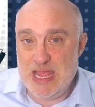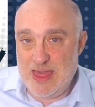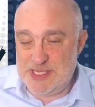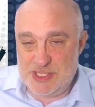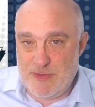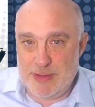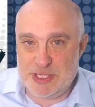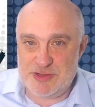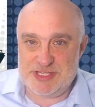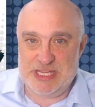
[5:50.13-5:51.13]
And this is very
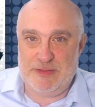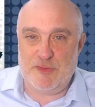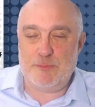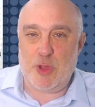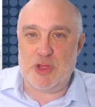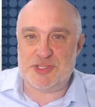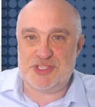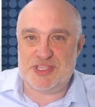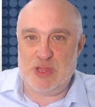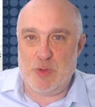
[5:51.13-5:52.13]
interesting if you pass to
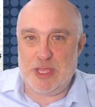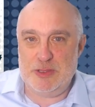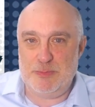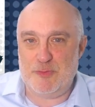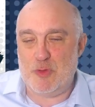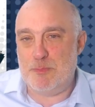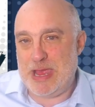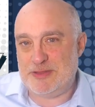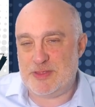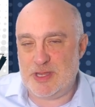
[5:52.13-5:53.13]
see where you perform
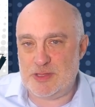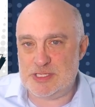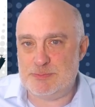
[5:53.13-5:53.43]
better than others,